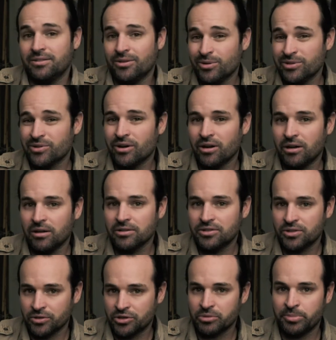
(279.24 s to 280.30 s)
Those are all
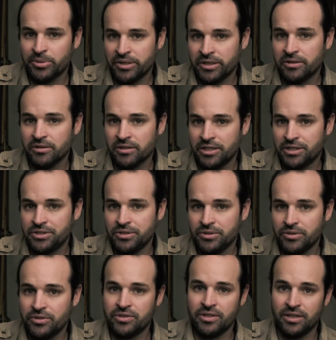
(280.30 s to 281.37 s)
social political
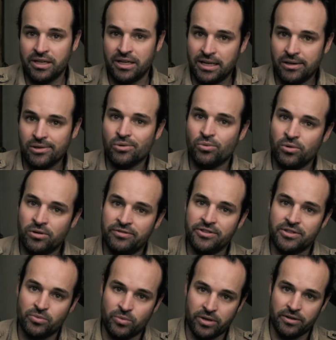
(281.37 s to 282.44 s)
issues, and now the wolf
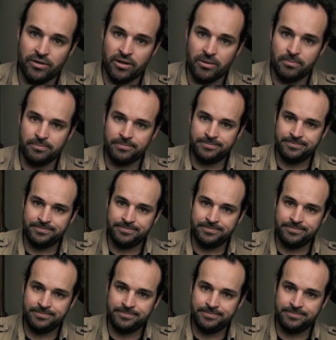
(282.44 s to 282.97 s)
is one of them.